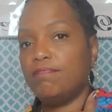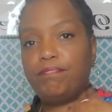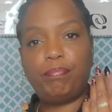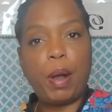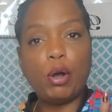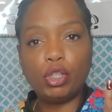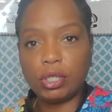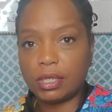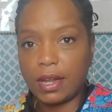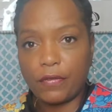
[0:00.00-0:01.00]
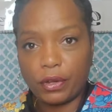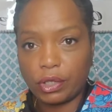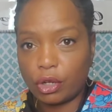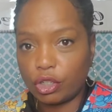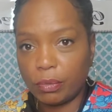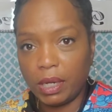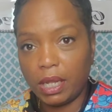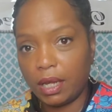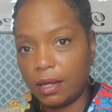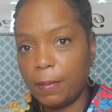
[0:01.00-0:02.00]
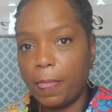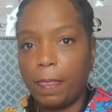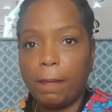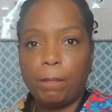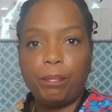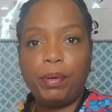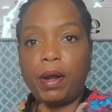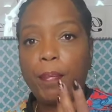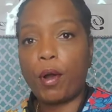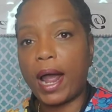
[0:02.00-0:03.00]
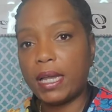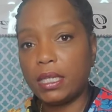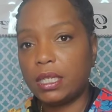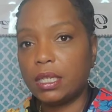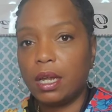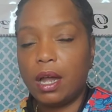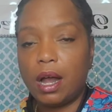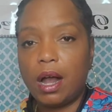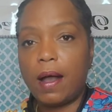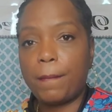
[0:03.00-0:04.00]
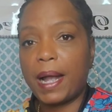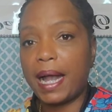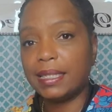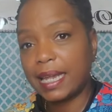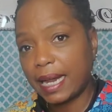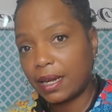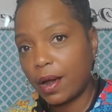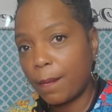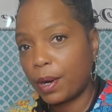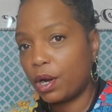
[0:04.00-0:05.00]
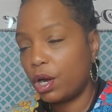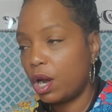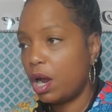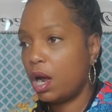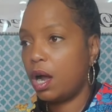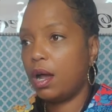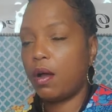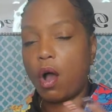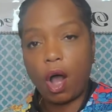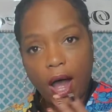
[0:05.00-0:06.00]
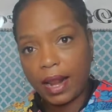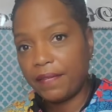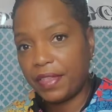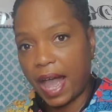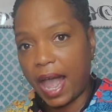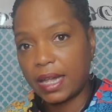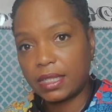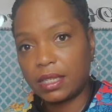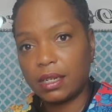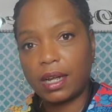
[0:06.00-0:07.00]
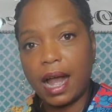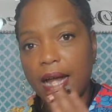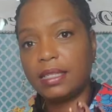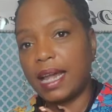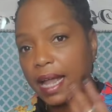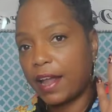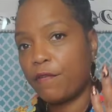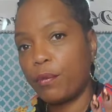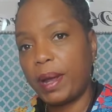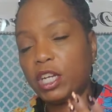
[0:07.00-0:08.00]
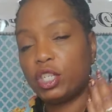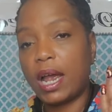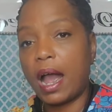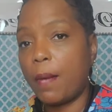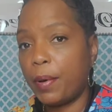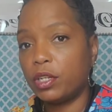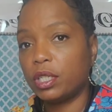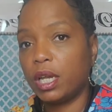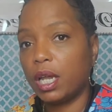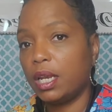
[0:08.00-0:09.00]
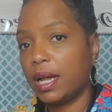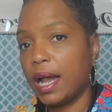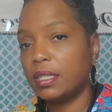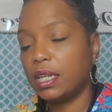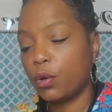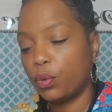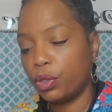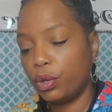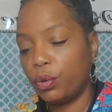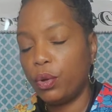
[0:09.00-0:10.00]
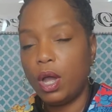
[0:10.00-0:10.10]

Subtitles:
Post your stuff on social media. Put a price, contact number, all of that. Contact information, how a person can get in contact with you.